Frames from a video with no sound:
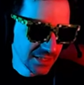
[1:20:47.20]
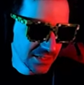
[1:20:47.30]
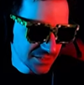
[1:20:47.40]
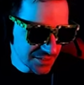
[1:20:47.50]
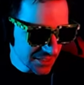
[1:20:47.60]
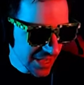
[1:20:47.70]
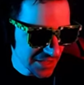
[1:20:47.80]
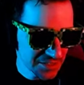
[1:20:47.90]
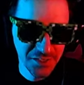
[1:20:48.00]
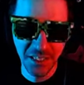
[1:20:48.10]

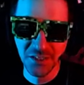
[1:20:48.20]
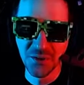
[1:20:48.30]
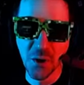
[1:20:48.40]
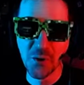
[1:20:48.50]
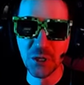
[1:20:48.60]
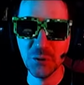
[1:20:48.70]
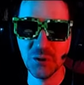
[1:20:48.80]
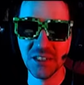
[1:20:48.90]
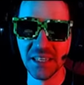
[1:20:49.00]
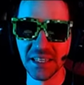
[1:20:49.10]
ZHZ, no you
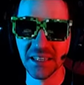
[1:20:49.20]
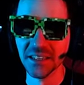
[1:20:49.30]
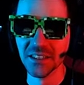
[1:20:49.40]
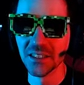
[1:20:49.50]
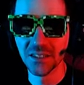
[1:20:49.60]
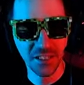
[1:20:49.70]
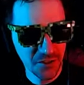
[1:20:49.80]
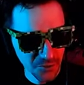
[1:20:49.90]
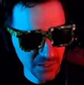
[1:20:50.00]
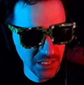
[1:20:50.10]
didn't. Did
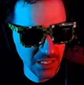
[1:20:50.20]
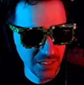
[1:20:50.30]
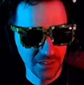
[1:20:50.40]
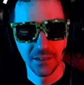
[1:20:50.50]
you really?